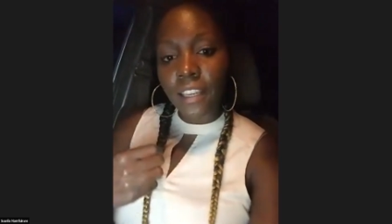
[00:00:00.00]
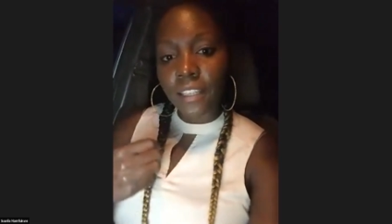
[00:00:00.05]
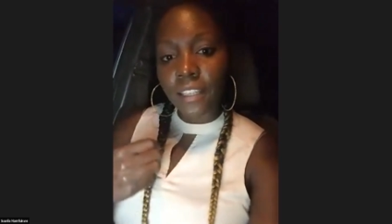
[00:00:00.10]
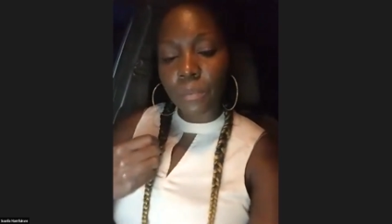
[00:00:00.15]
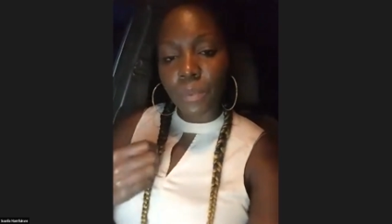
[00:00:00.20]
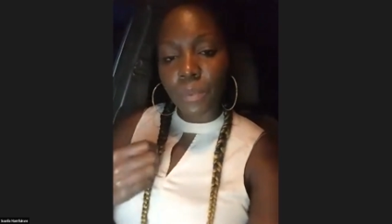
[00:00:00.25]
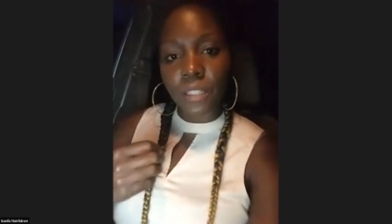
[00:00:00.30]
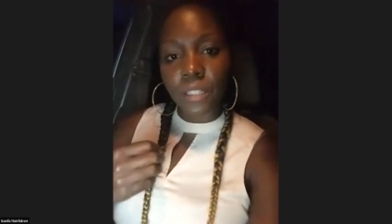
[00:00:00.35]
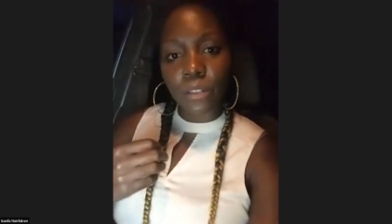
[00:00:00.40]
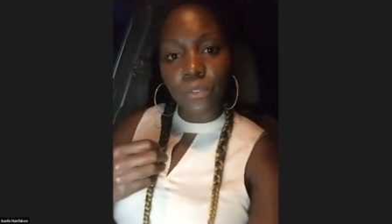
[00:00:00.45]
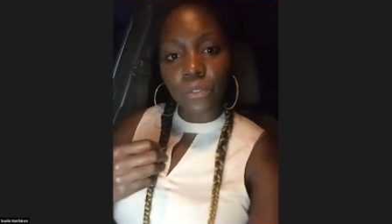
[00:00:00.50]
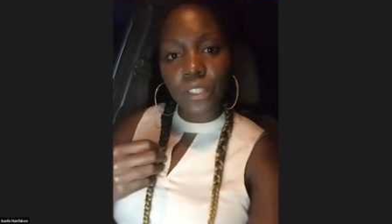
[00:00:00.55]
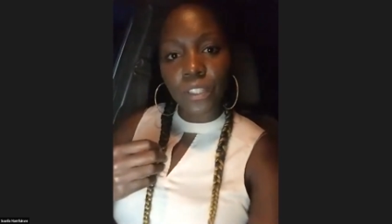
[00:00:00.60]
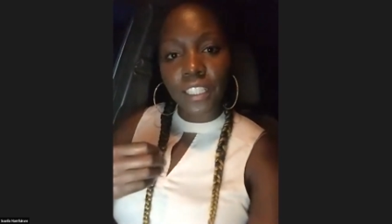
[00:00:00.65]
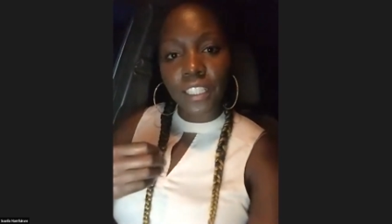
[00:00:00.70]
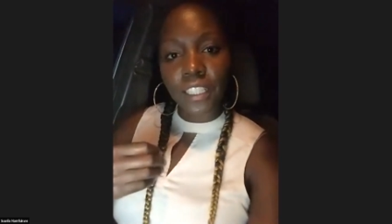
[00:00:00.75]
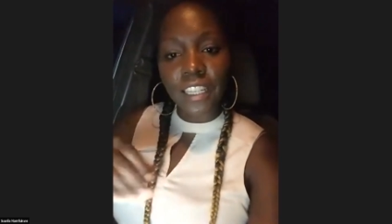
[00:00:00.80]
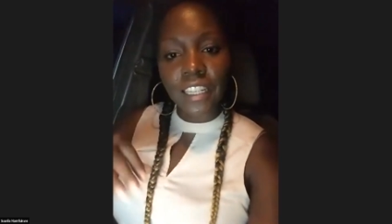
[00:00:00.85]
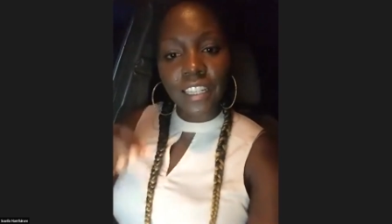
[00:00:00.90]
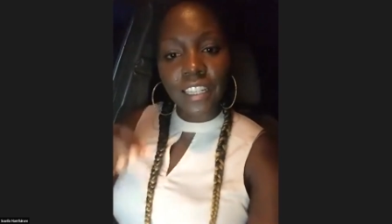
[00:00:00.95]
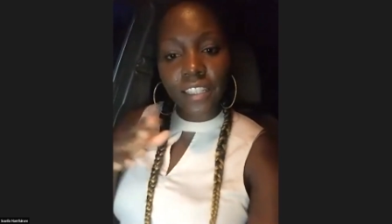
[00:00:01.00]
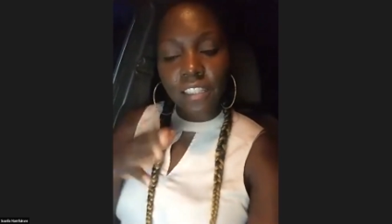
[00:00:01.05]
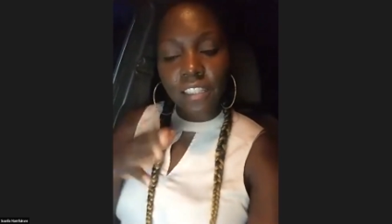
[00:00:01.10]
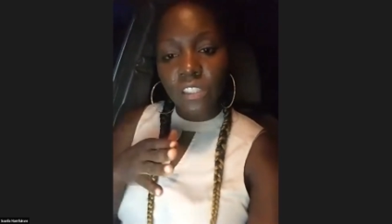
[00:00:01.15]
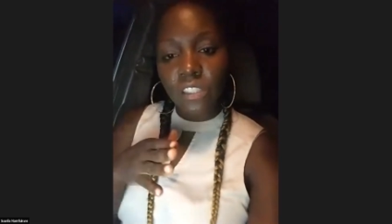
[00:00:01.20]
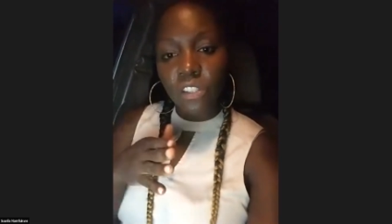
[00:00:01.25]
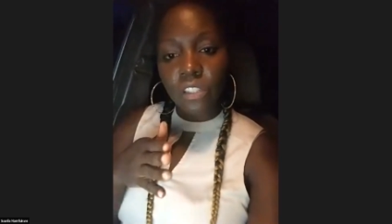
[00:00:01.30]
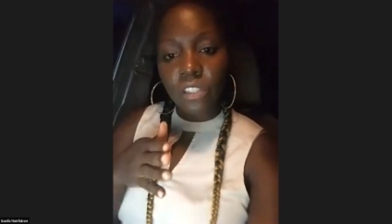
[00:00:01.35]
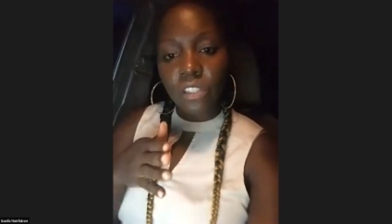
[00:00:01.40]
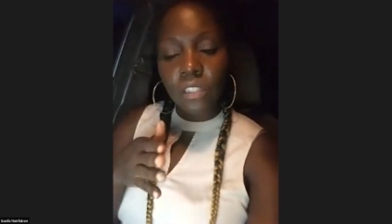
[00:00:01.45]
specifically
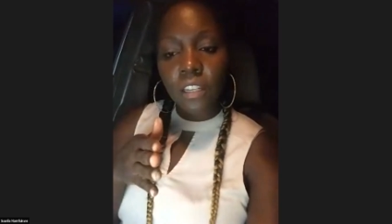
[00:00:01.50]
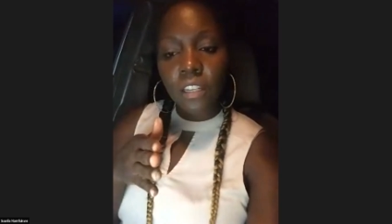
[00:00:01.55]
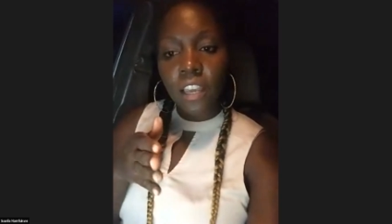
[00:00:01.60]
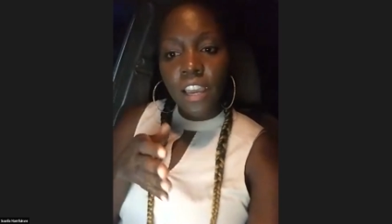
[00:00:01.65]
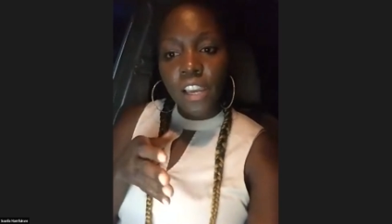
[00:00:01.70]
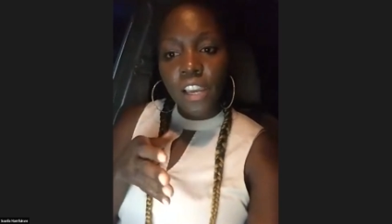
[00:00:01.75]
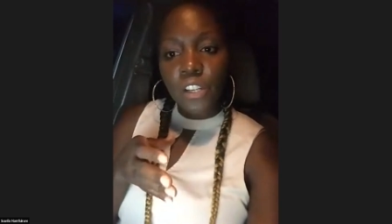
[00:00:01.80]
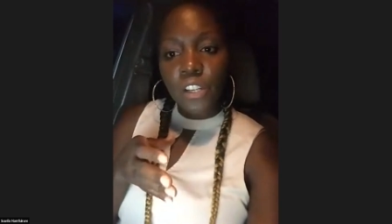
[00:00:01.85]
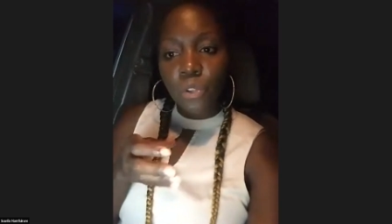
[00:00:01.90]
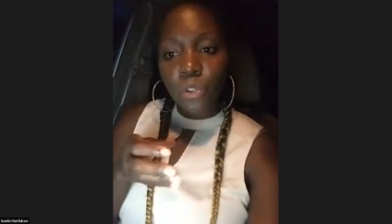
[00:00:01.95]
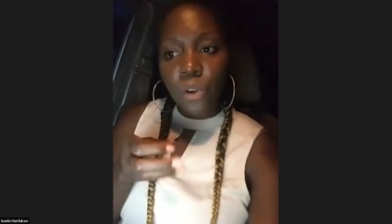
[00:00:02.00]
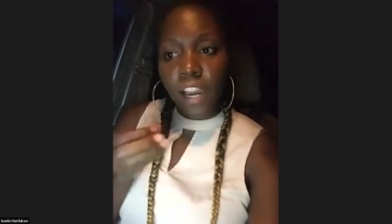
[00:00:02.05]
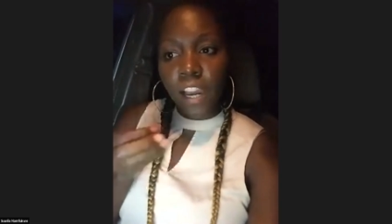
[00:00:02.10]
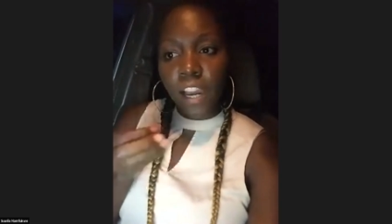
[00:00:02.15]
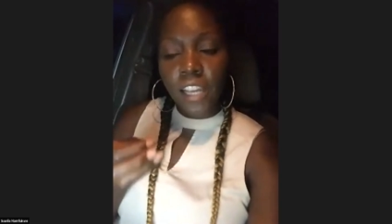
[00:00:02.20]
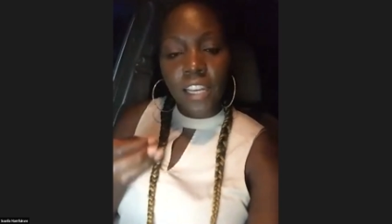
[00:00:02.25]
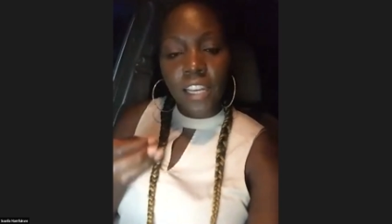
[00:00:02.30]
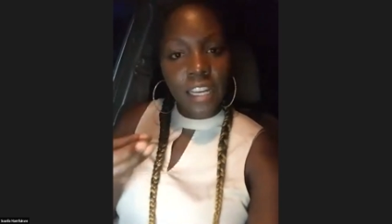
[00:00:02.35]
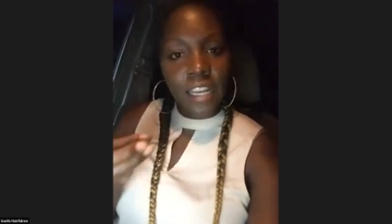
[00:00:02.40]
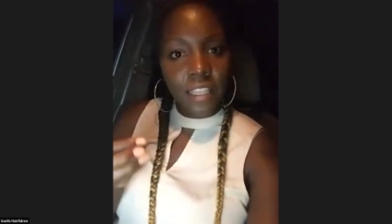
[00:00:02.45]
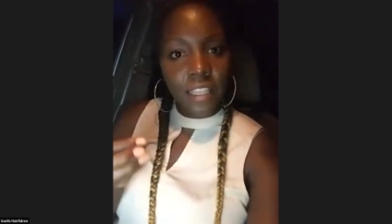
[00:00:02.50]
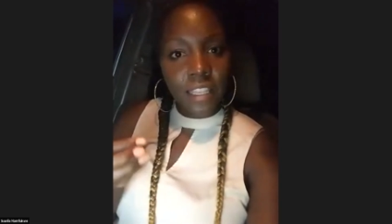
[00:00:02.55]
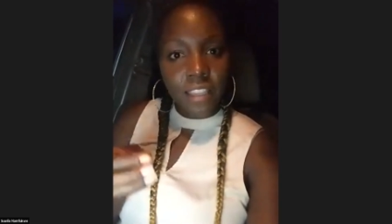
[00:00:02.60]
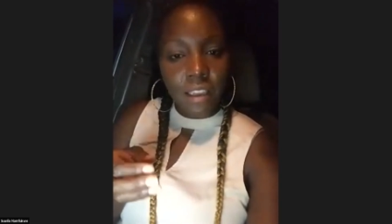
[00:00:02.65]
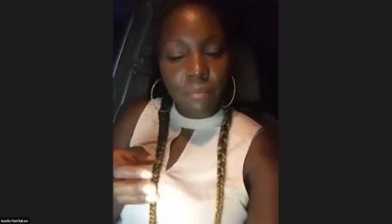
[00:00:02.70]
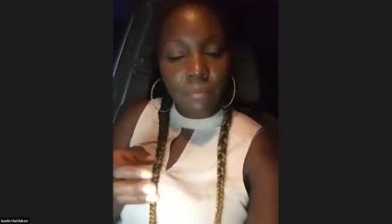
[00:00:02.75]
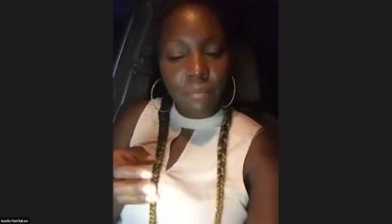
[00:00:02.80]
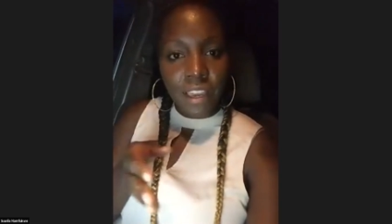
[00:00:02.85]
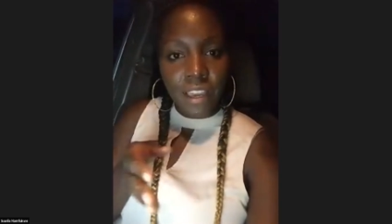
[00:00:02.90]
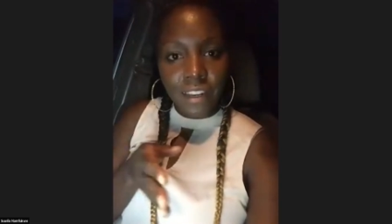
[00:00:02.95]
is just to highlight to
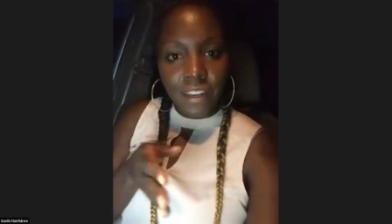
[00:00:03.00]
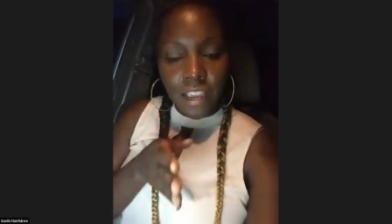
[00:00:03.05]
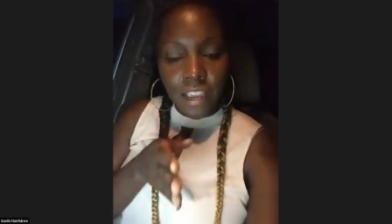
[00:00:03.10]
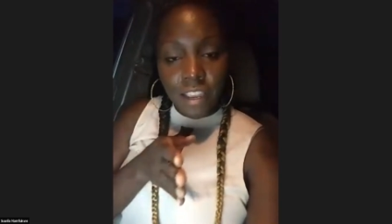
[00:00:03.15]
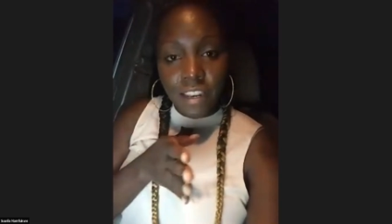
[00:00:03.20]
them that,